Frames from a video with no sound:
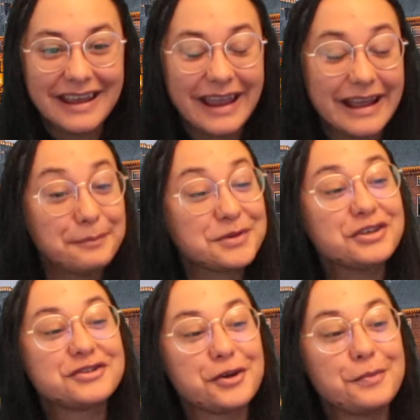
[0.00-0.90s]
And I'm sure
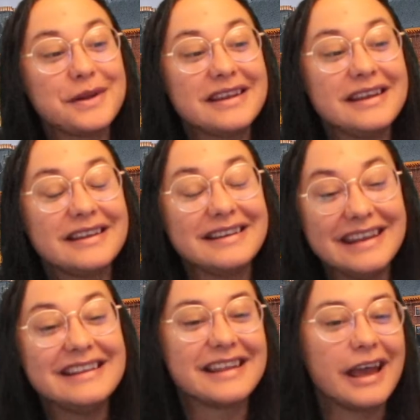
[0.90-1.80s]
Germany
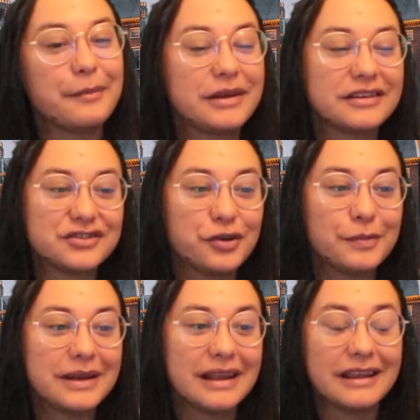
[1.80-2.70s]
needs that because
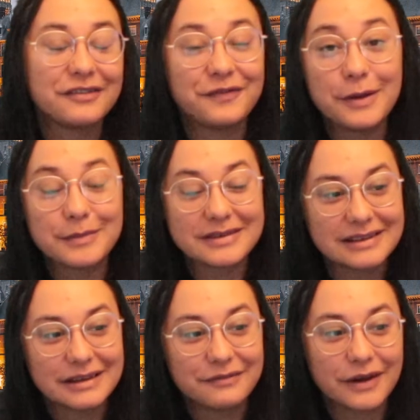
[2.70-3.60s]
German is
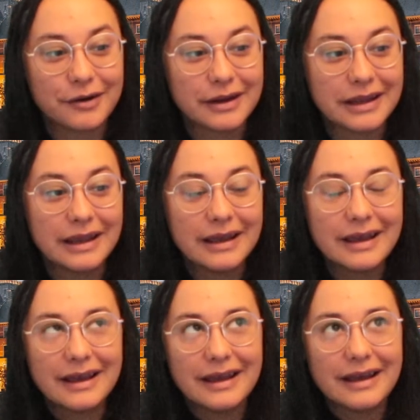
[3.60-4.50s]
famously very,
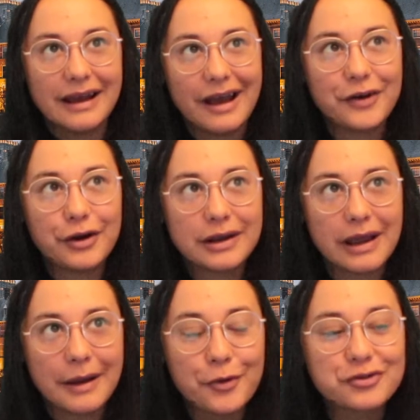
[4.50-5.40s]
a very
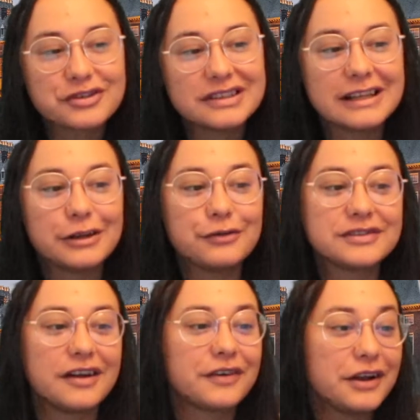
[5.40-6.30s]
emotionally
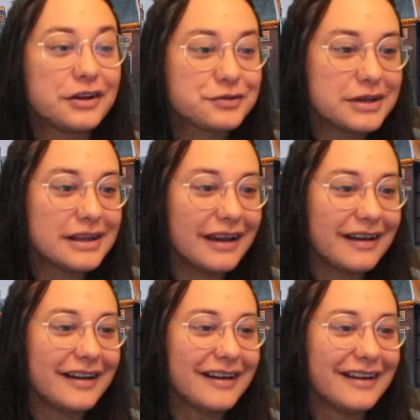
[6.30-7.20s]
closed-off country.
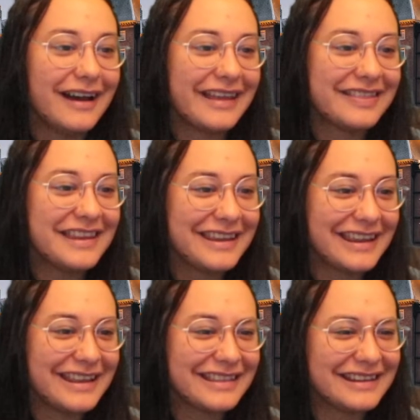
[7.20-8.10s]
Uh, I think
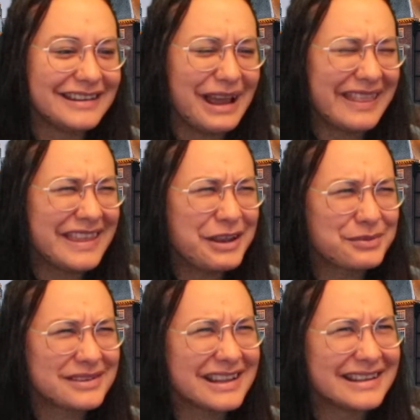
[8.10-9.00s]
in the, Dours, I think it was
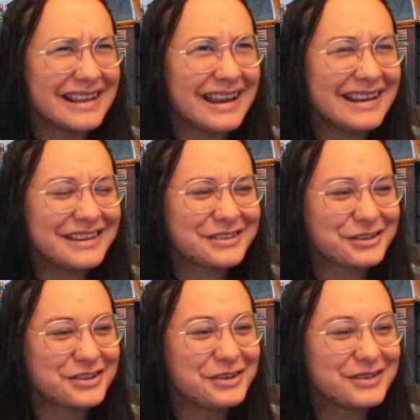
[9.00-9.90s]
in the nineties or the
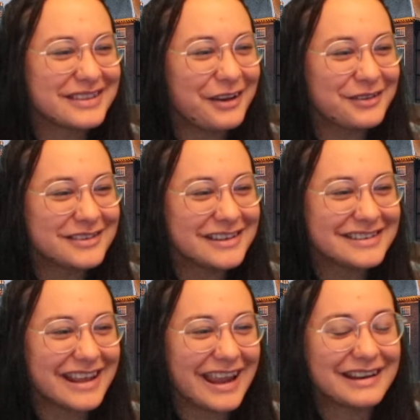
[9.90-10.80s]
two thousands,
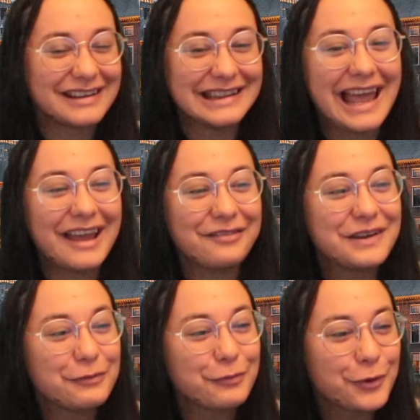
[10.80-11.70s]
they had
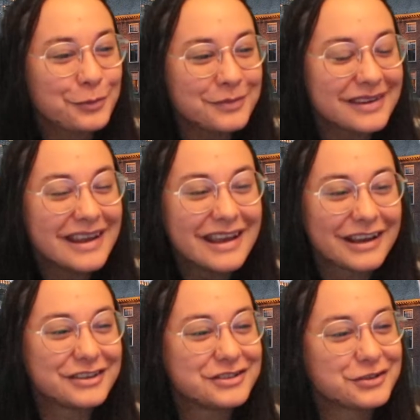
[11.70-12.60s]
laughing rooms
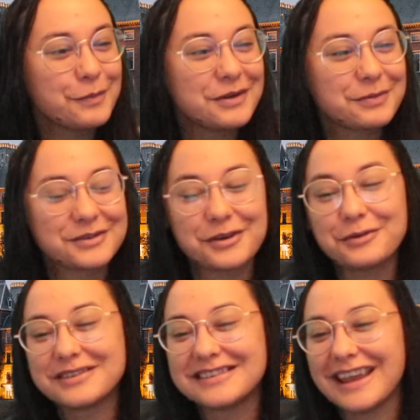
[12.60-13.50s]
because Germans were so
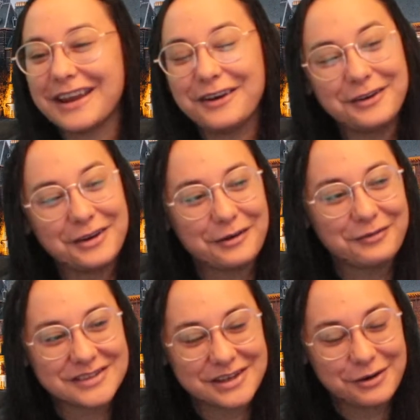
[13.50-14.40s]
scared of
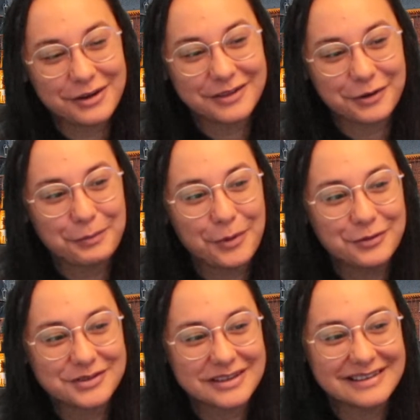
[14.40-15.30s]
sharing their
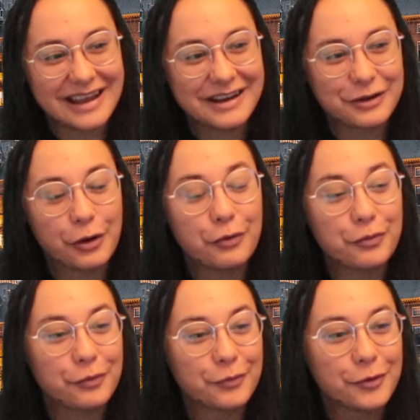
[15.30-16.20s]
emotions. They had to go to
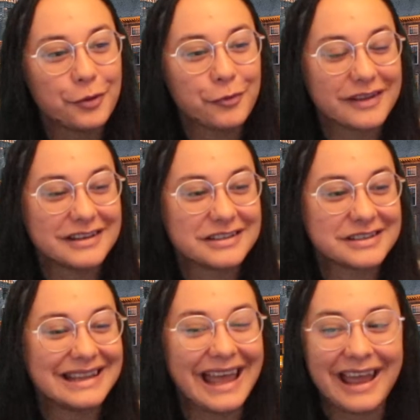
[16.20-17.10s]
a room where they just
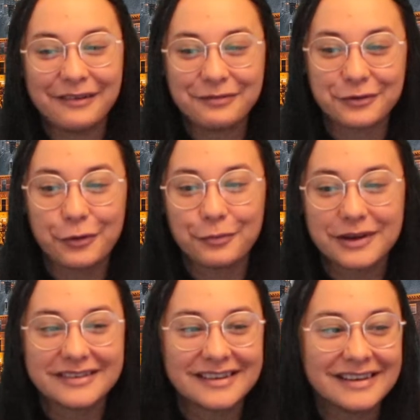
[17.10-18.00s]
laugh for no
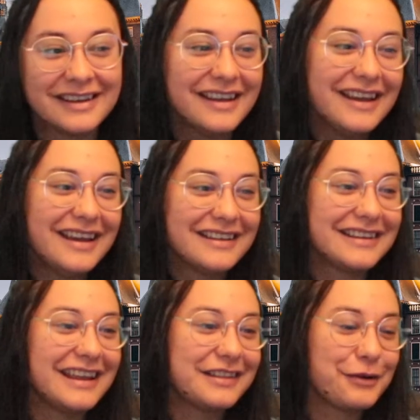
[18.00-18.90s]
reason to
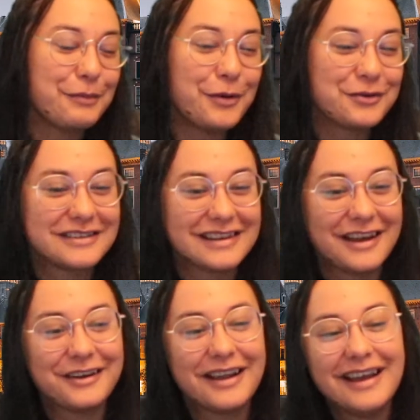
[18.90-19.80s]
get their emotions
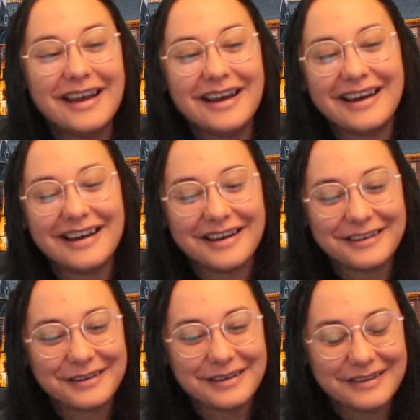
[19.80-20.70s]
out.
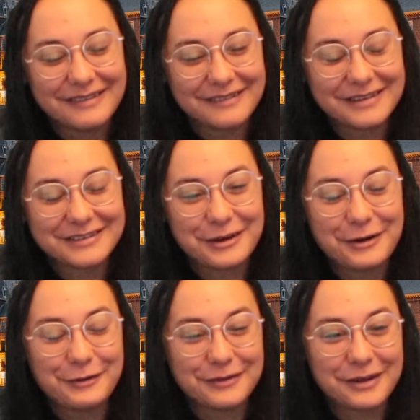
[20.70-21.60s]
Uh,
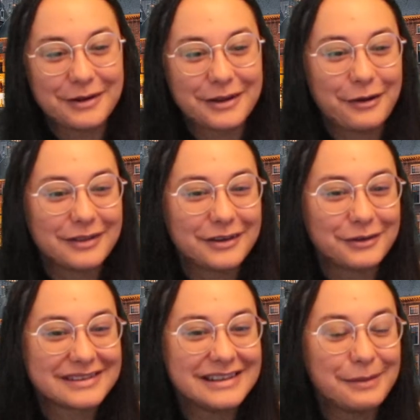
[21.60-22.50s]
so there we go, a little
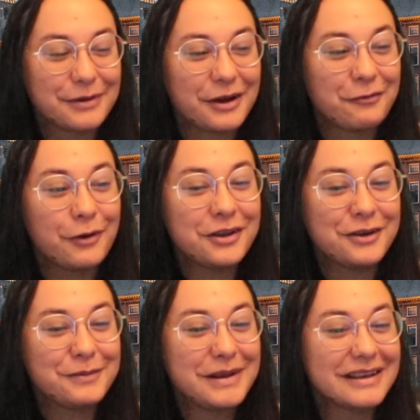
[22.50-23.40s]
snippet of what
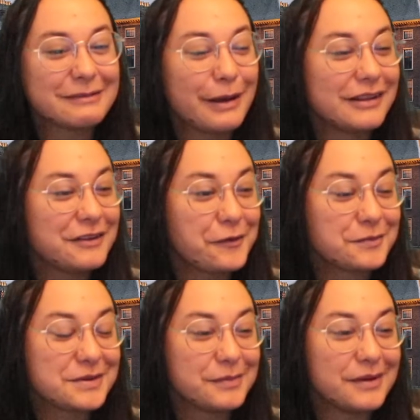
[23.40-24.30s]
you'd be expecting from
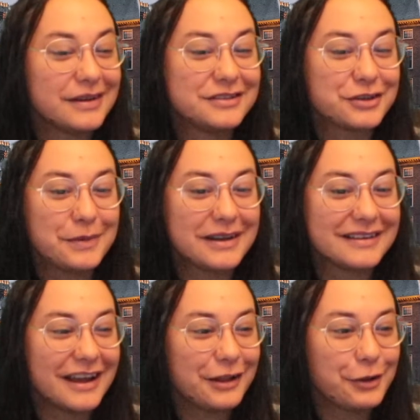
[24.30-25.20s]
some German
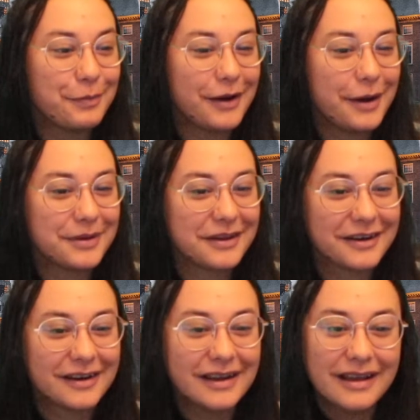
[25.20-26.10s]
Italo-pop
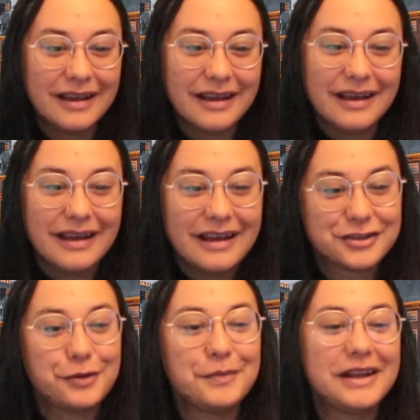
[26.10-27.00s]
here.
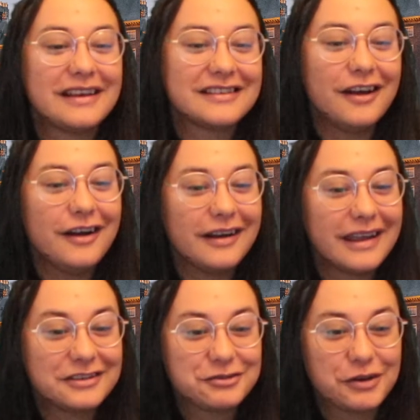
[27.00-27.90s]
Germany has a long
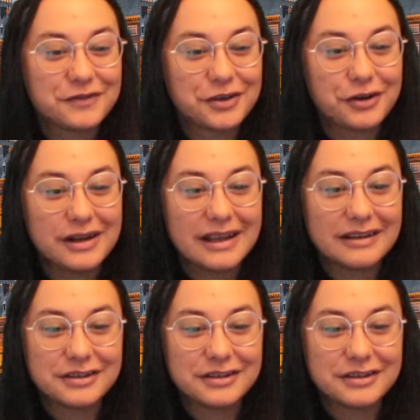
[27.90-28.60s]
history of turning to